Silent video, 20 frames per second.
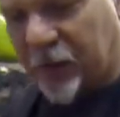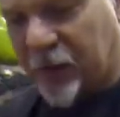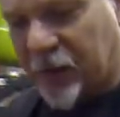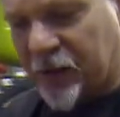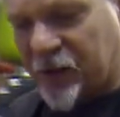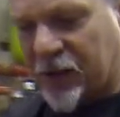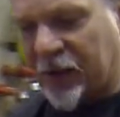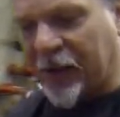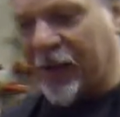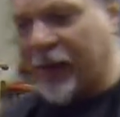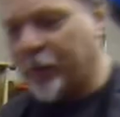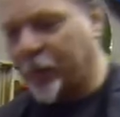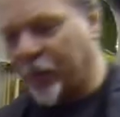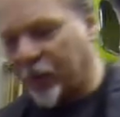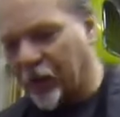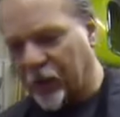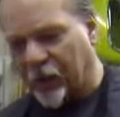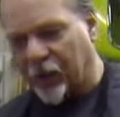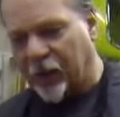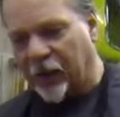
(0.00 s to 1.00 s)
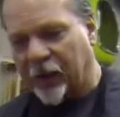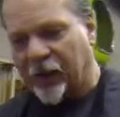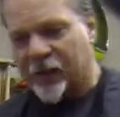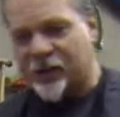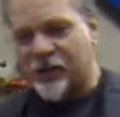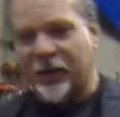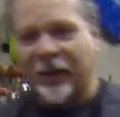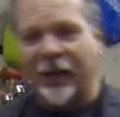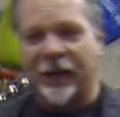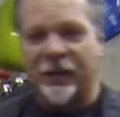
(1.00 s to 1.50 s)
the slapper
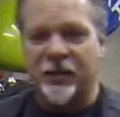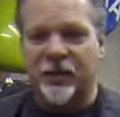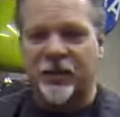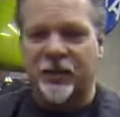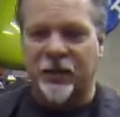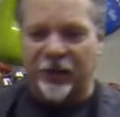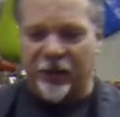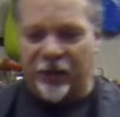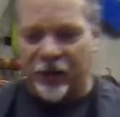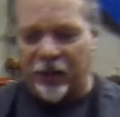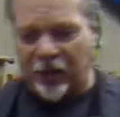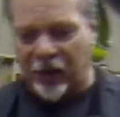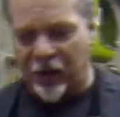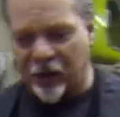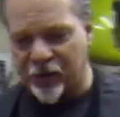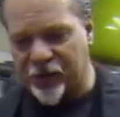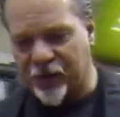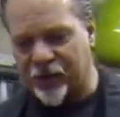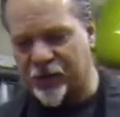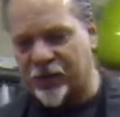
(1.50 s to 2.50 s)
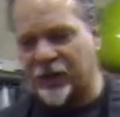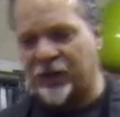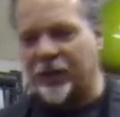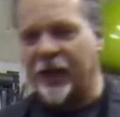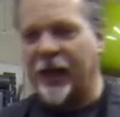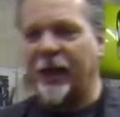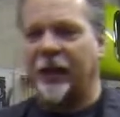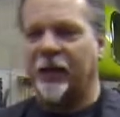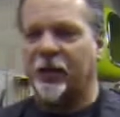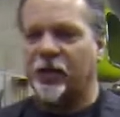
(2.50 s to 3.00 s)
is an entity that allows us to
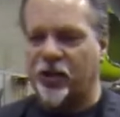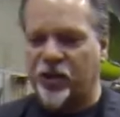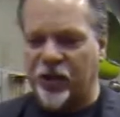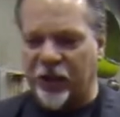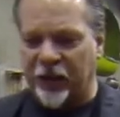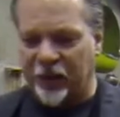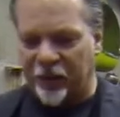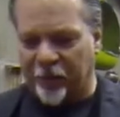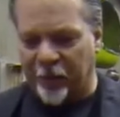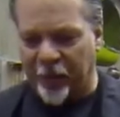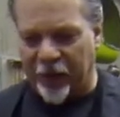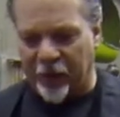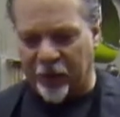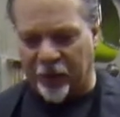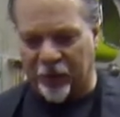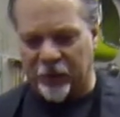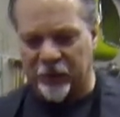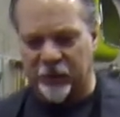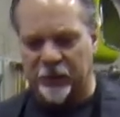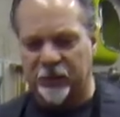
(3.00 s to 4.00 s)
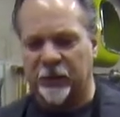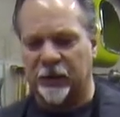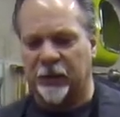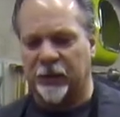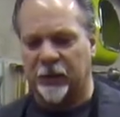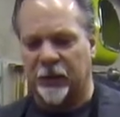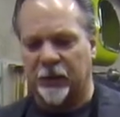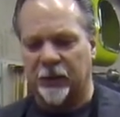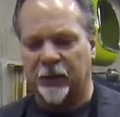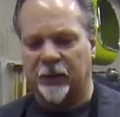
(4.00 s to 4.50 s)
take a sheet of metal
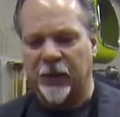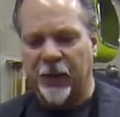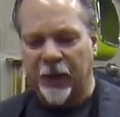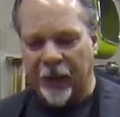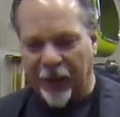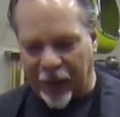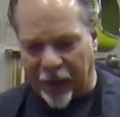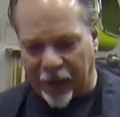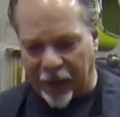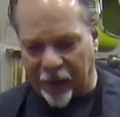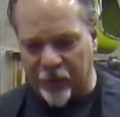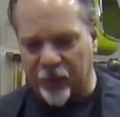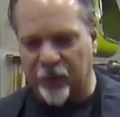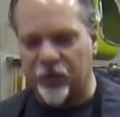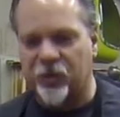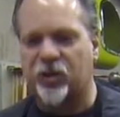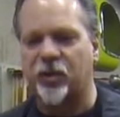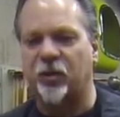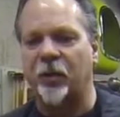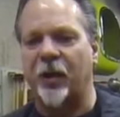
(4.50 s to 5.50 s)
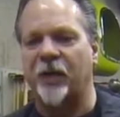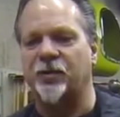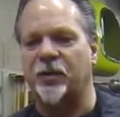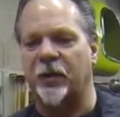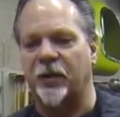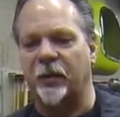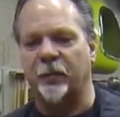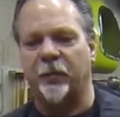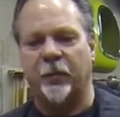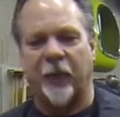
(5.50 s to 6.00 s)
uh, and stretch
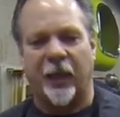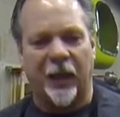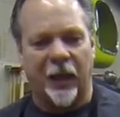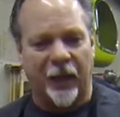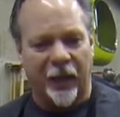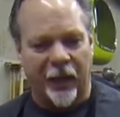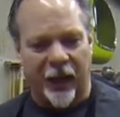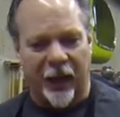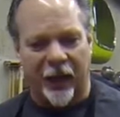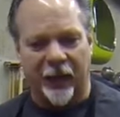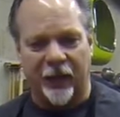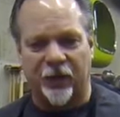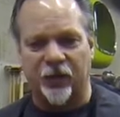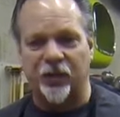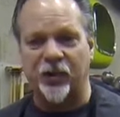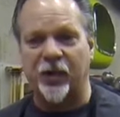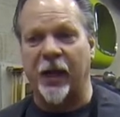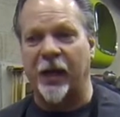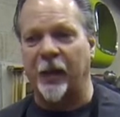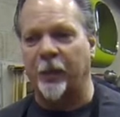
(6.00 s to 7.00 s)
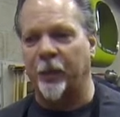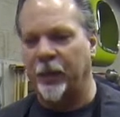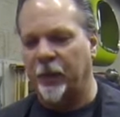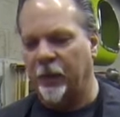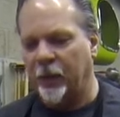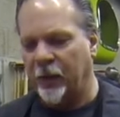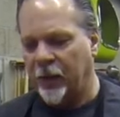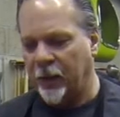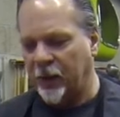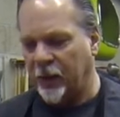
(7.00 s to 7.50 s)
it by adding shape
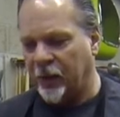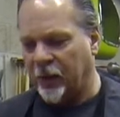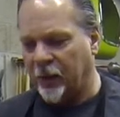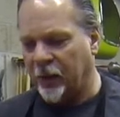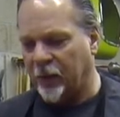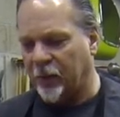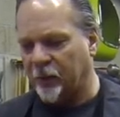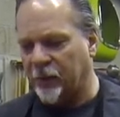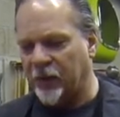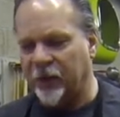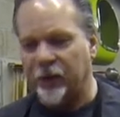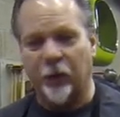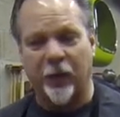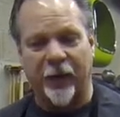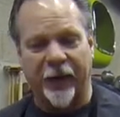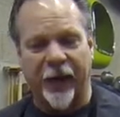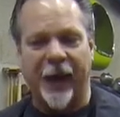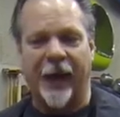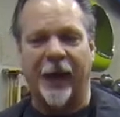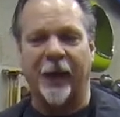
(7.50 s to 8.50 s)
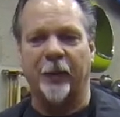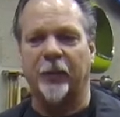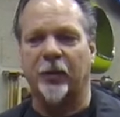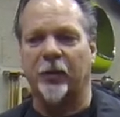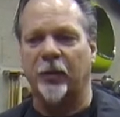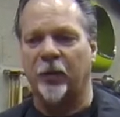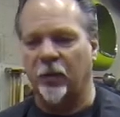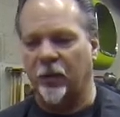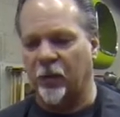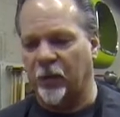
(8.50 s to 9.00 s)
um, into a
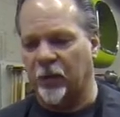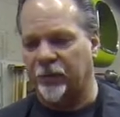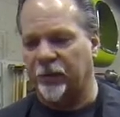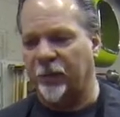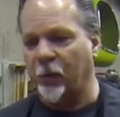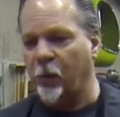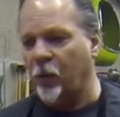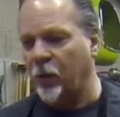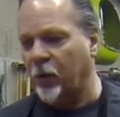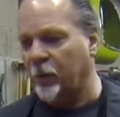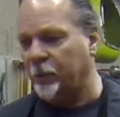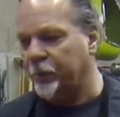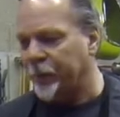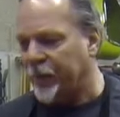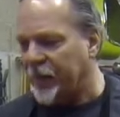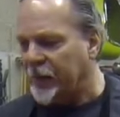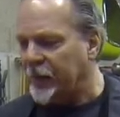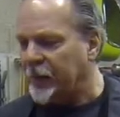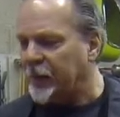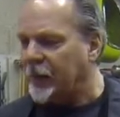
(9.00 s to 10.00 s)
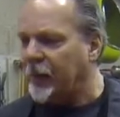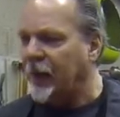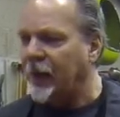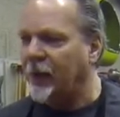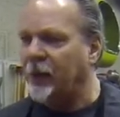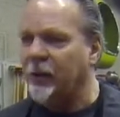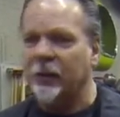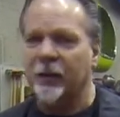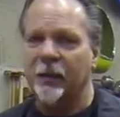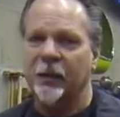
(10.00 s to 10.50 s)
camber or a form.
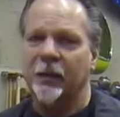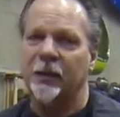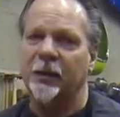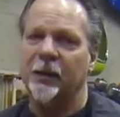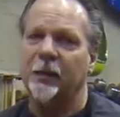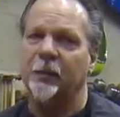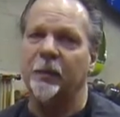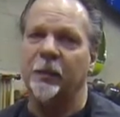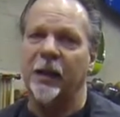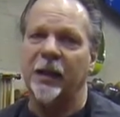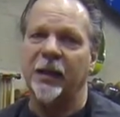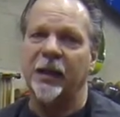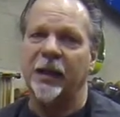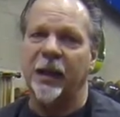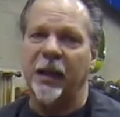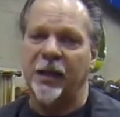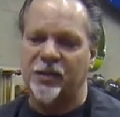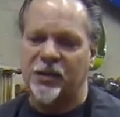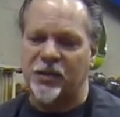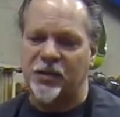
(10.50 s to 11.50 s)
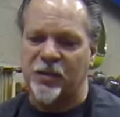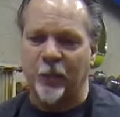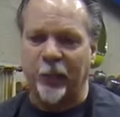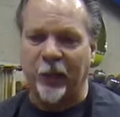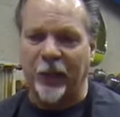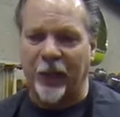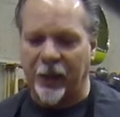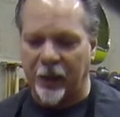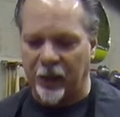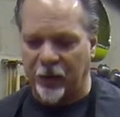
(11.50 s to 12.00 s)
In, uh, in many cases,
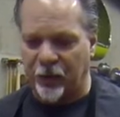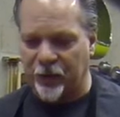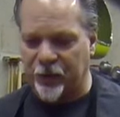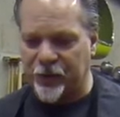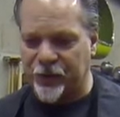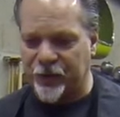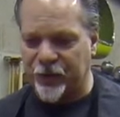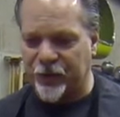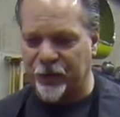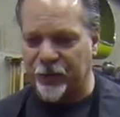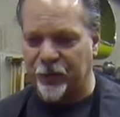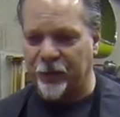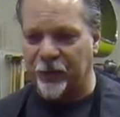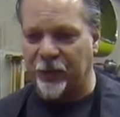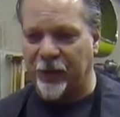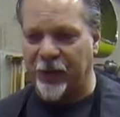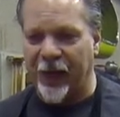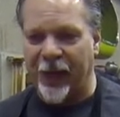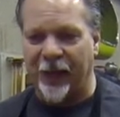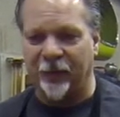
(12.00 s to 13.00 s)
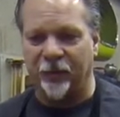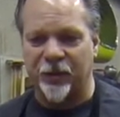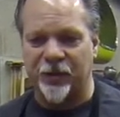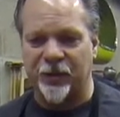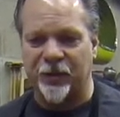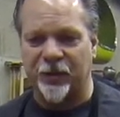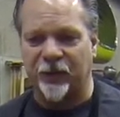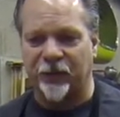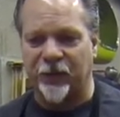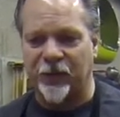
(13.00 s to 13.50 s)
prior to the average
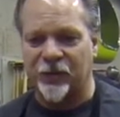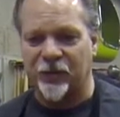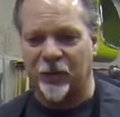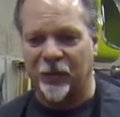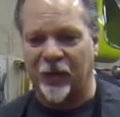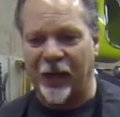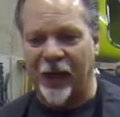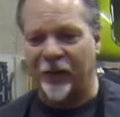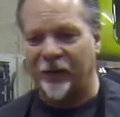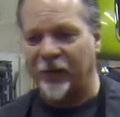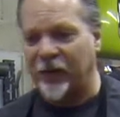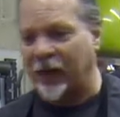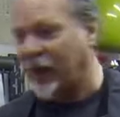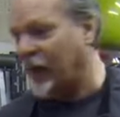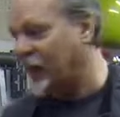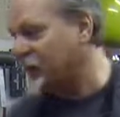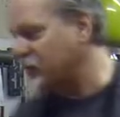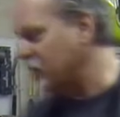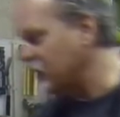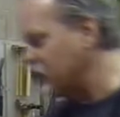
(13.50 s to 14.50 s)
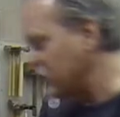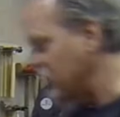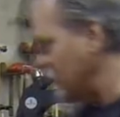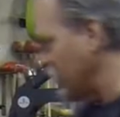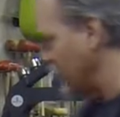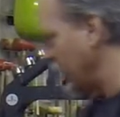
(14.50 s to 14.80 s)
individual having access to